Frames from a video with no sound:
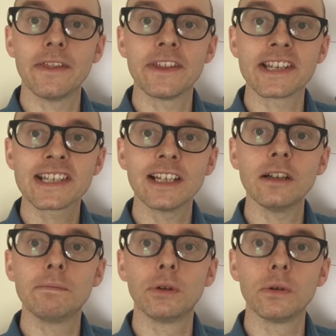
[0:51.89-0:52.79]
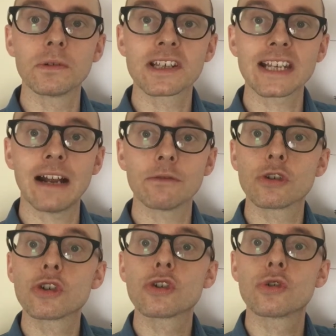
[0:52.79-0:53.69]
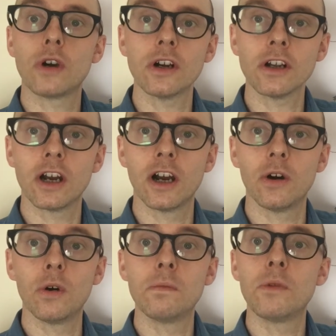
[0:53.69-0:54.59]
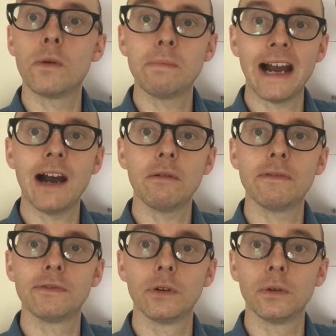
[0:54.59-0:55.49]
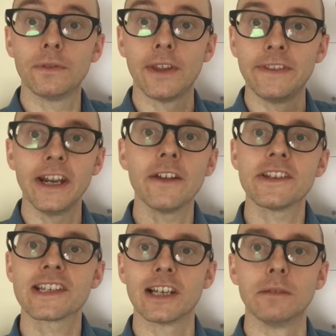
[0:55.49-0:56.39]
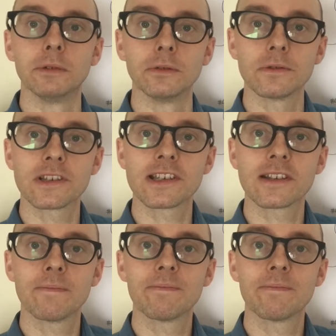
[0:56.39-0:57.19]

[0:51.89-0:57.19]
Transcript: the syllable sounds stronger or more powerful than the other syllables.